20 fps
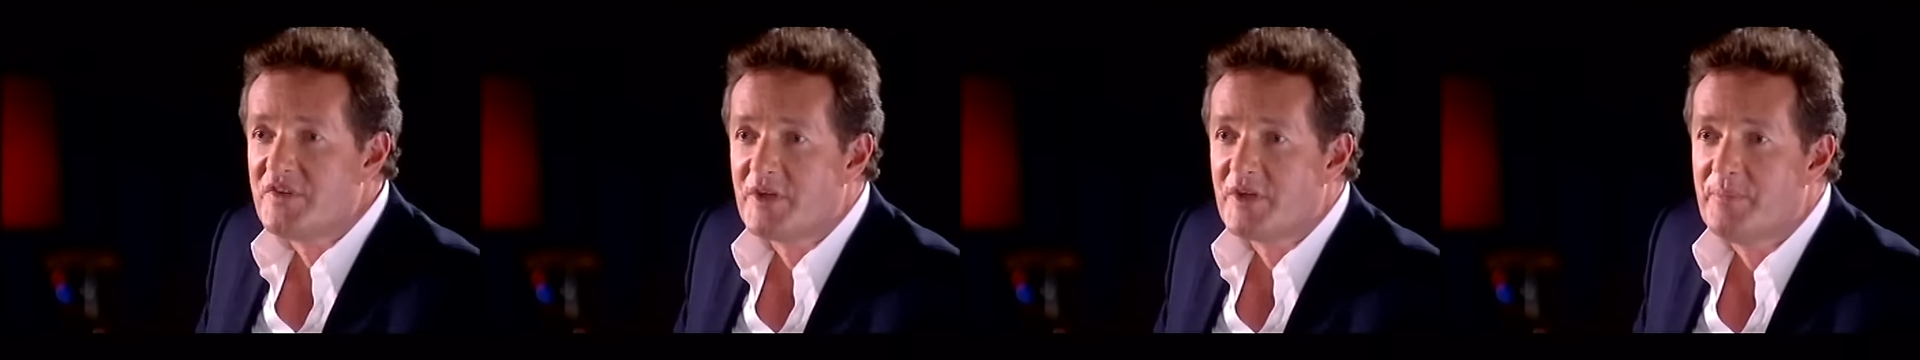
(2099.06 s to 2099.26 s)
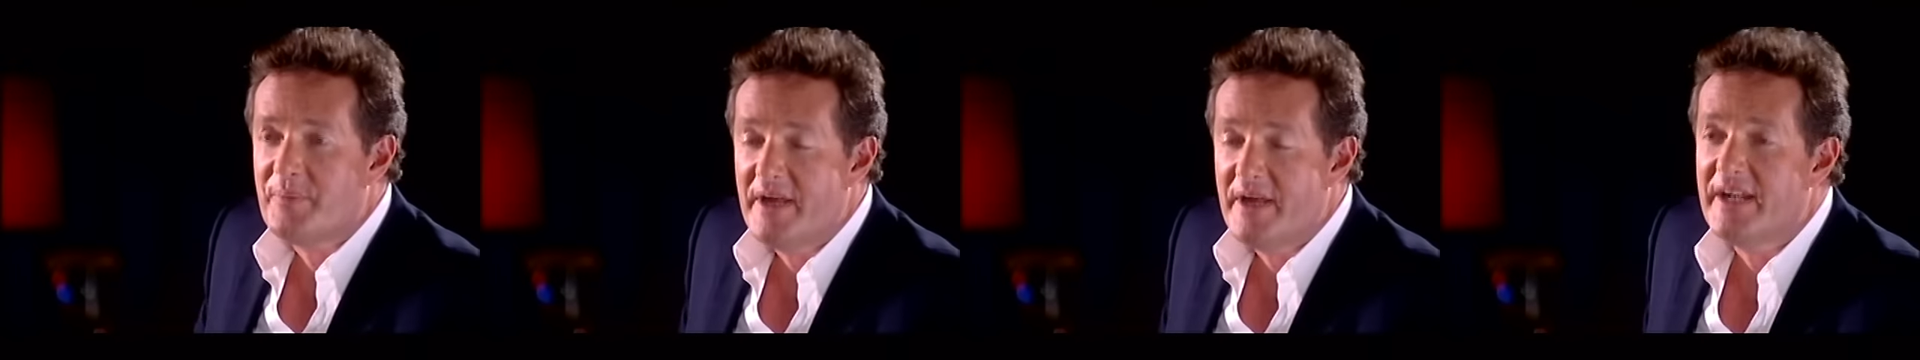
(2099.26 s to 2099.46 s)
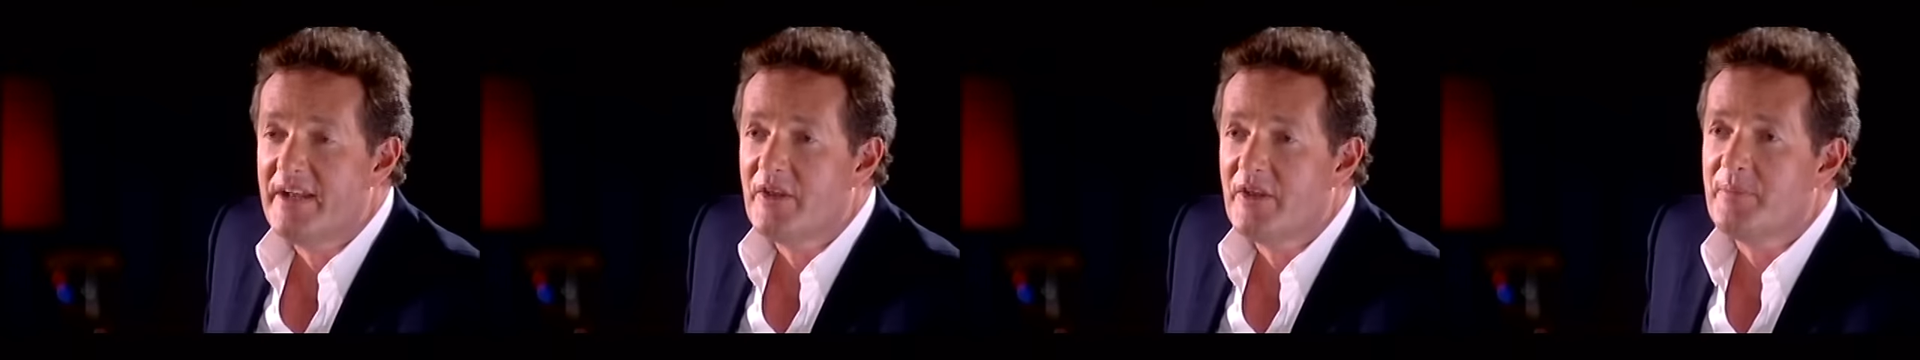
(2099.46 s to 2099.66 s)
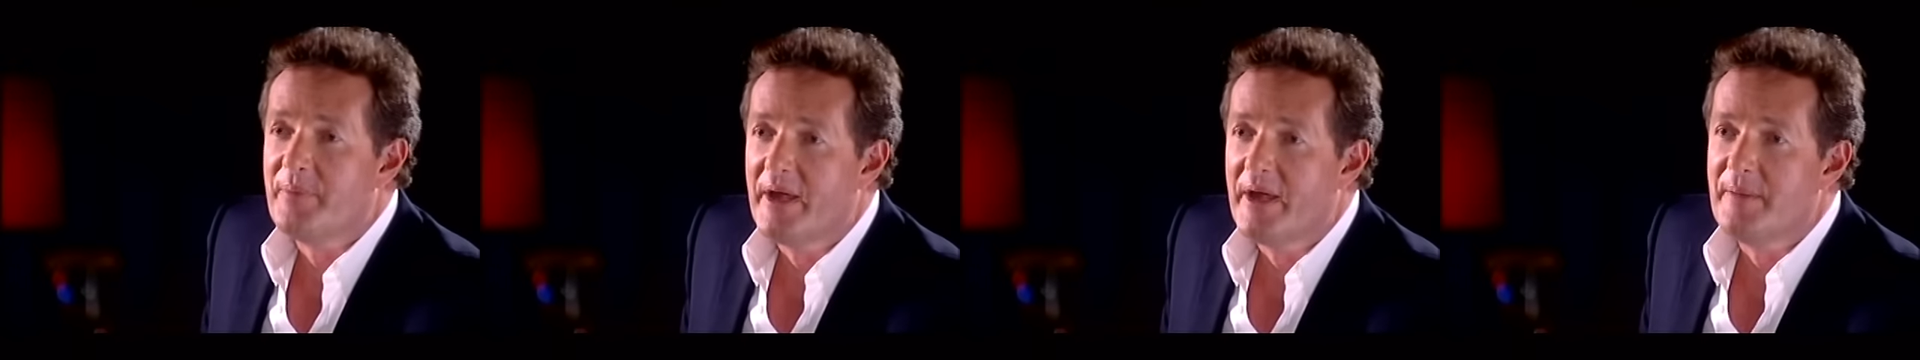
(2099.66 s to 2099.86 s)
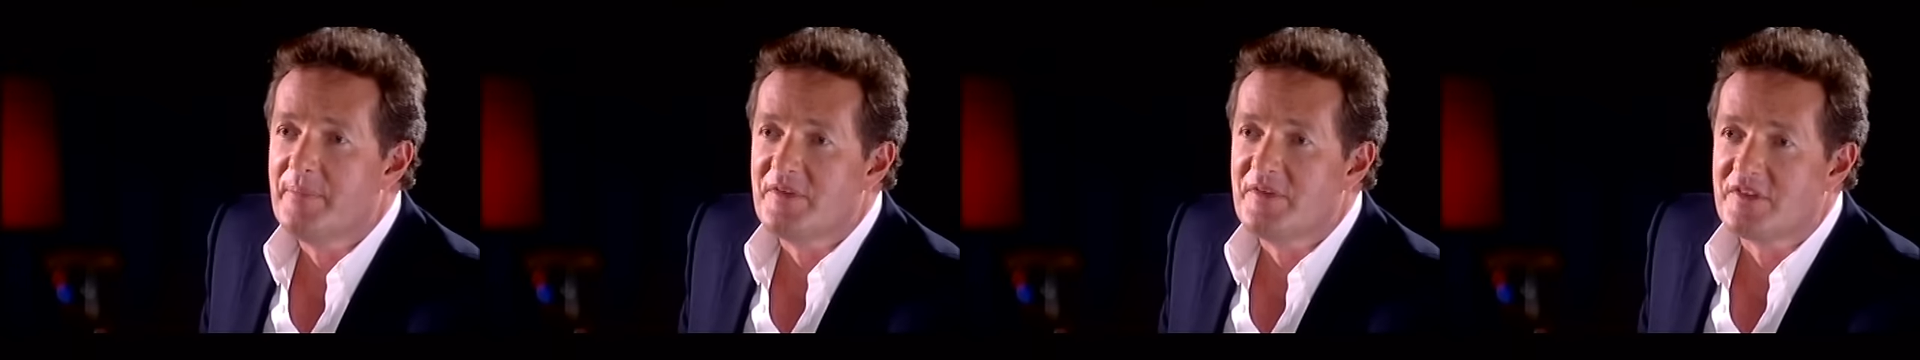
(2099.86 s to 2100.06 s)
stories that appeared in the
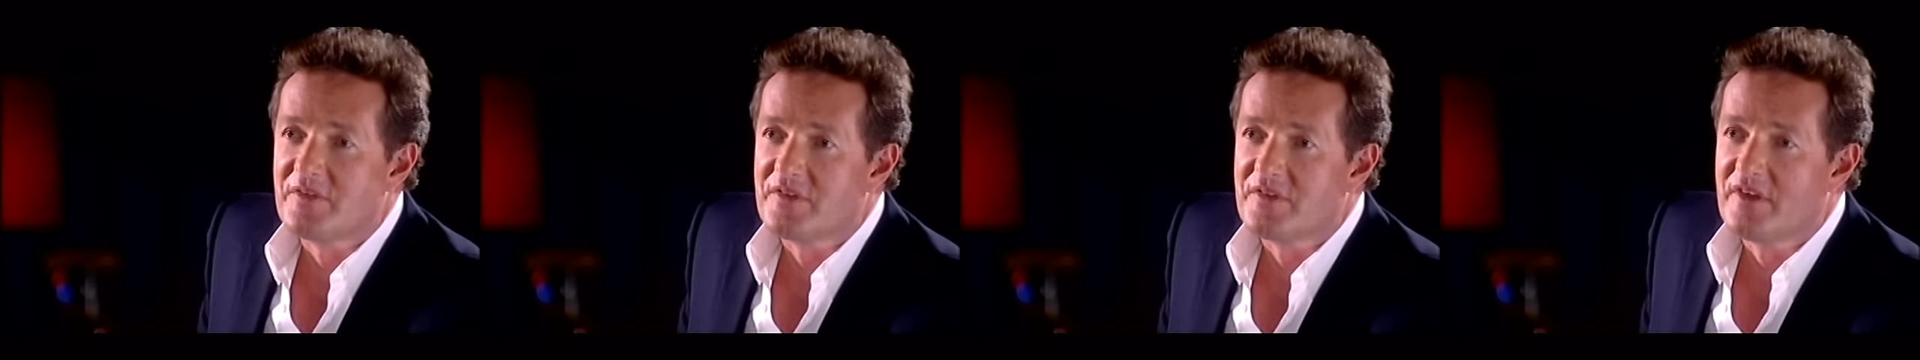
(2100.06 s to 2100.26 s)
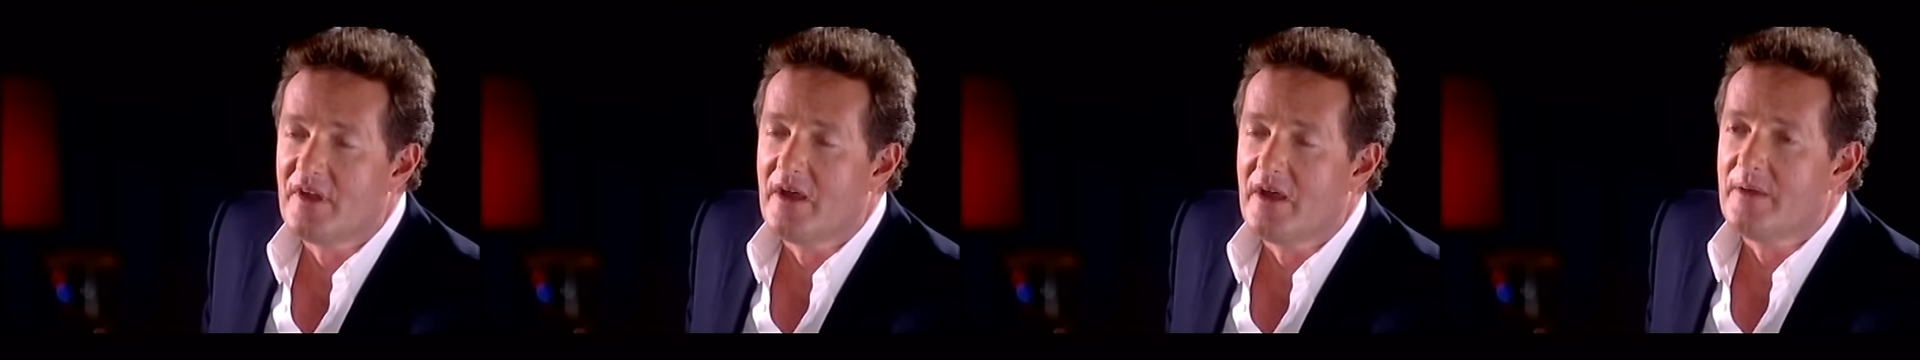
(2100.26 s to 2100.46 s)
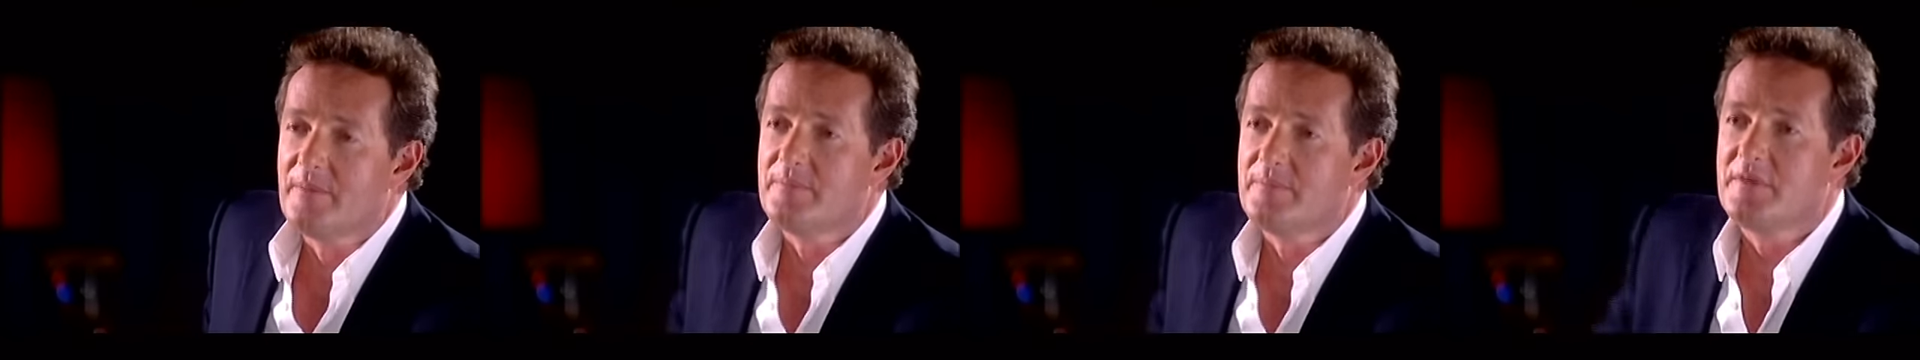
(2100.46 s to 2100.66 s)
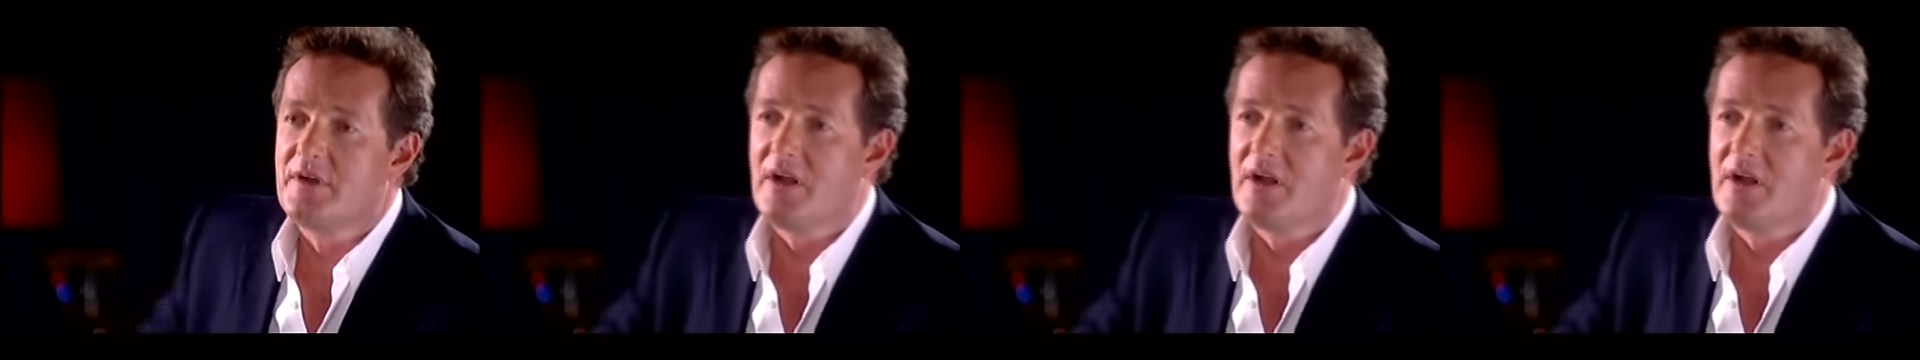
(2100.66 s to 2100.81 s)
papers at the time.